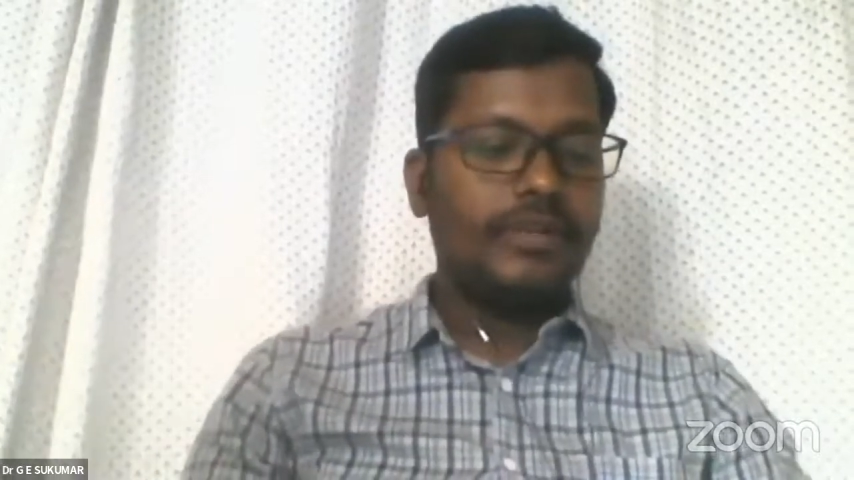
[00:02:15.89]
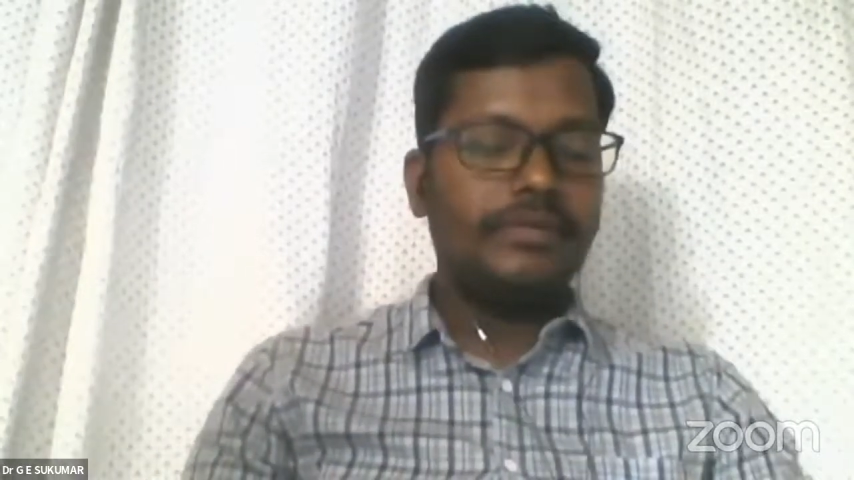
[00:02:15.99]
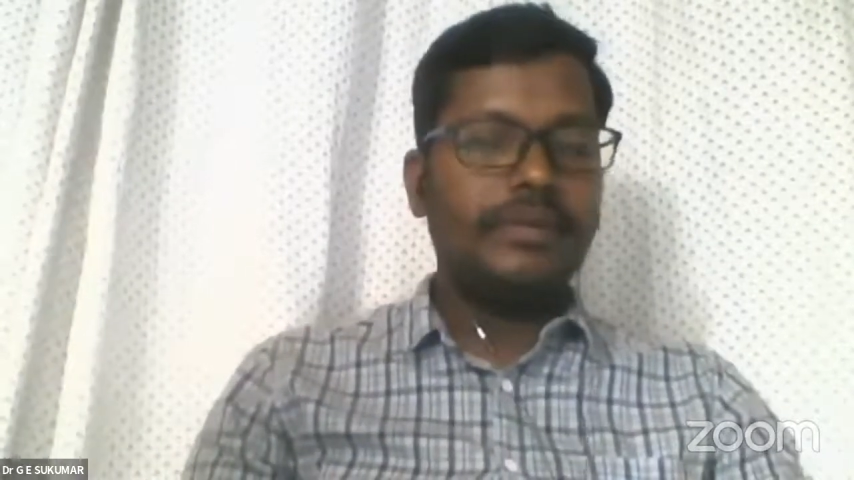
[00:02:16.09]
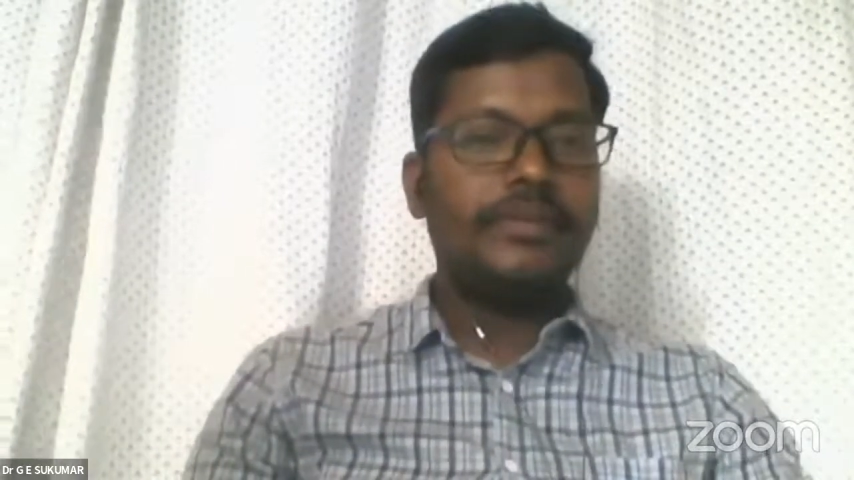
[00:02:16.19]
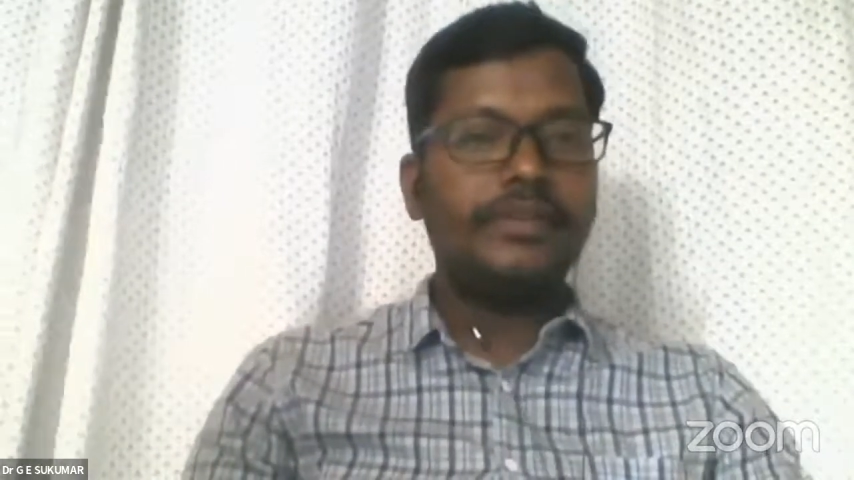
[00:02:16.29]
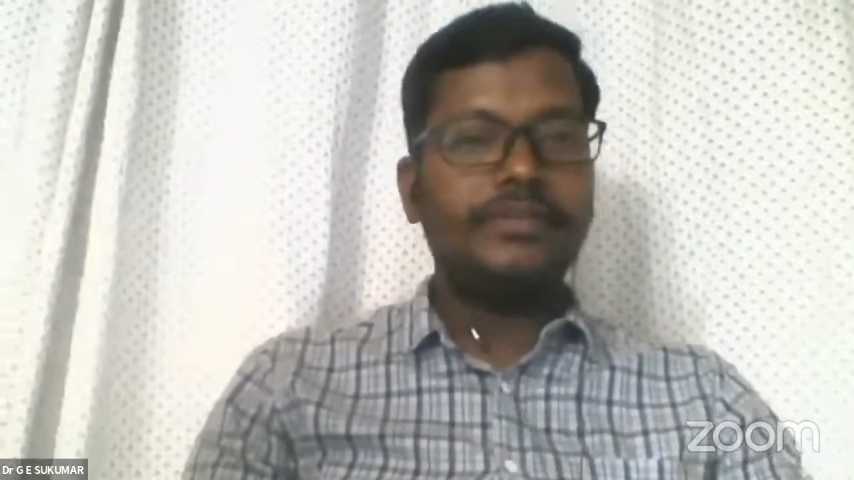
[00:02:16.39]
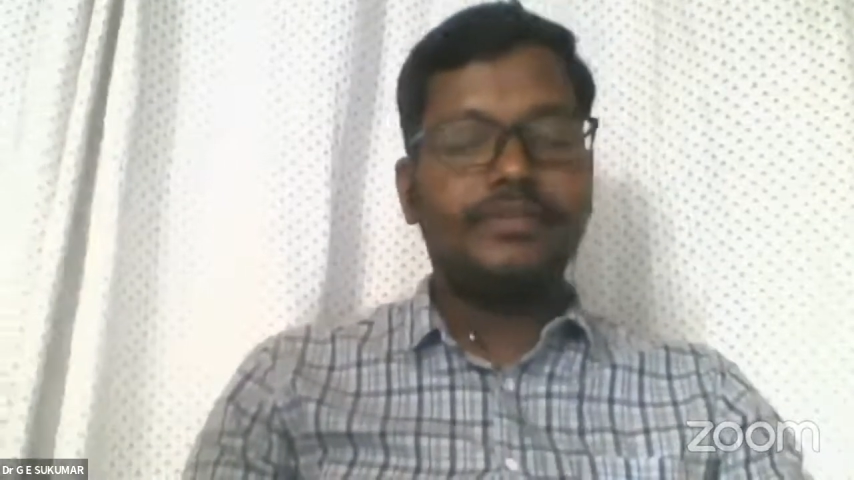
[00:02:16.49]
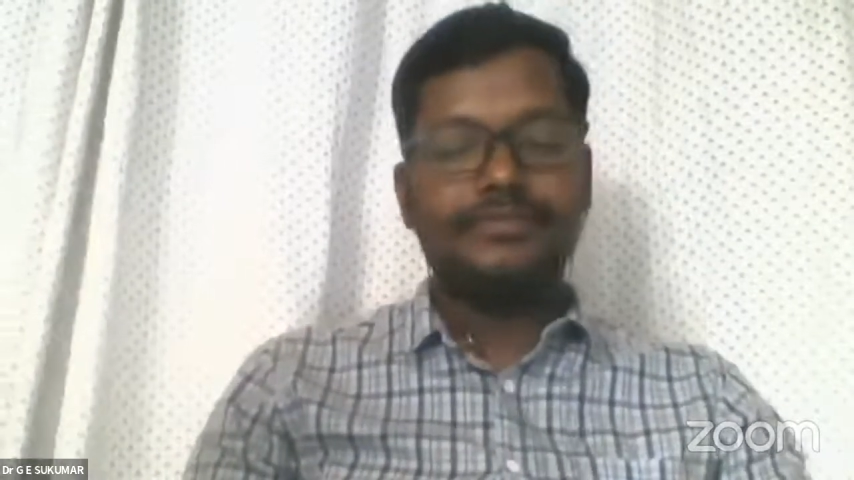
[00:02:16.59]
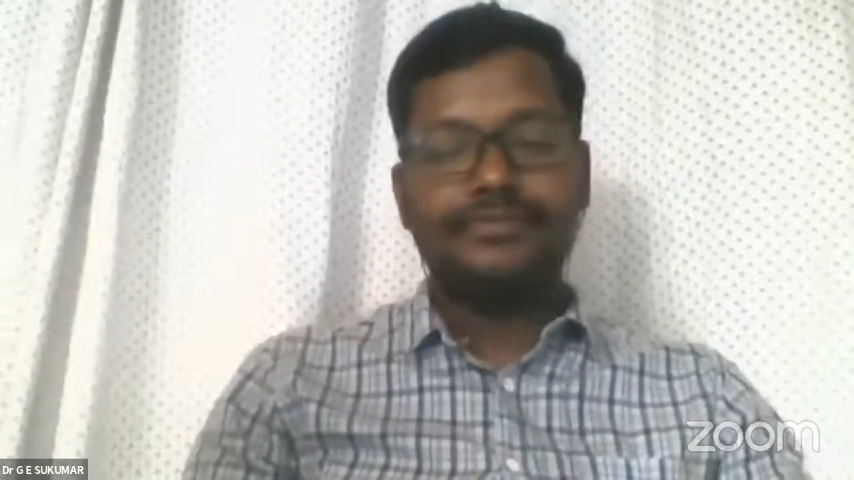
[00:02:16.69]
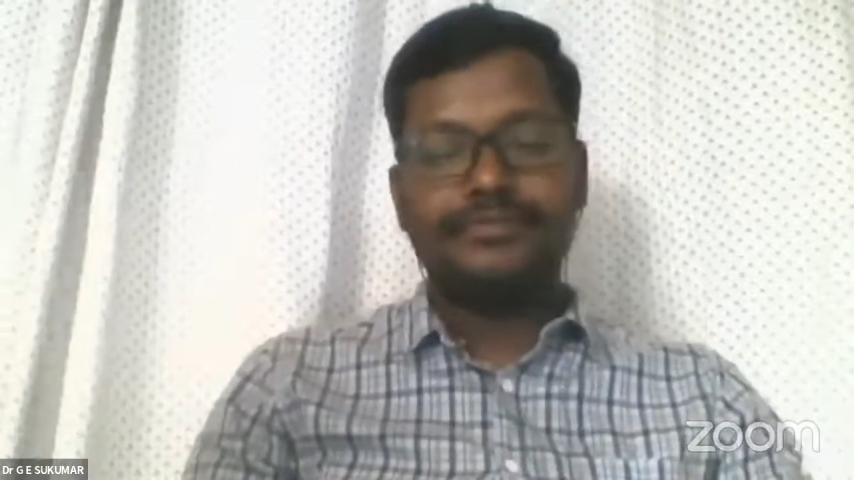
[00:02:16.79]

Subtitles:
inventories.